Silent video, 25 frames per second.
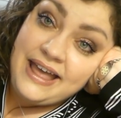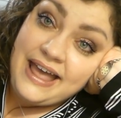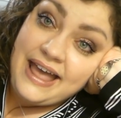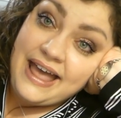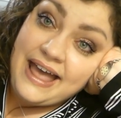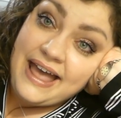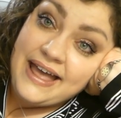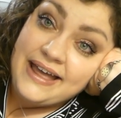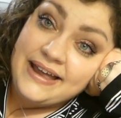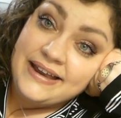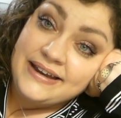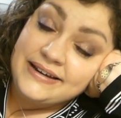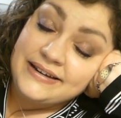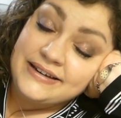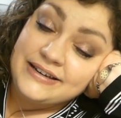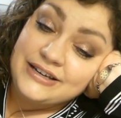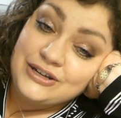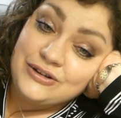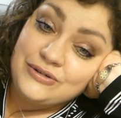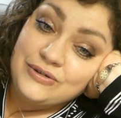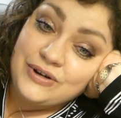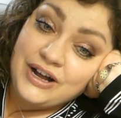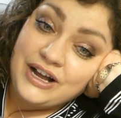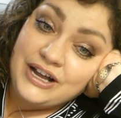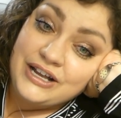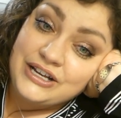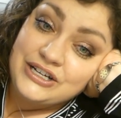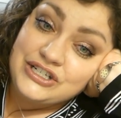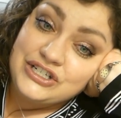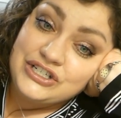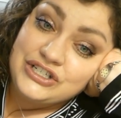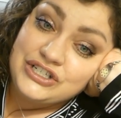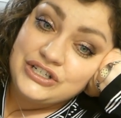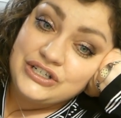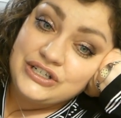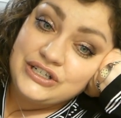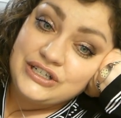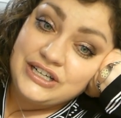And you guys
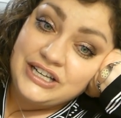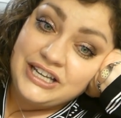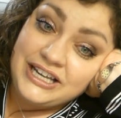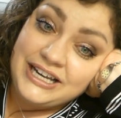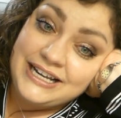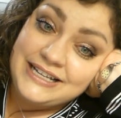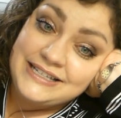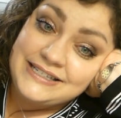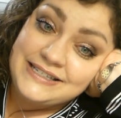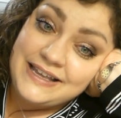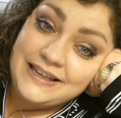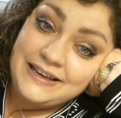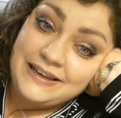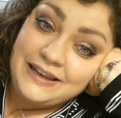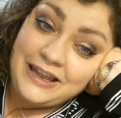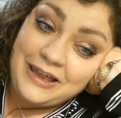should, like I said,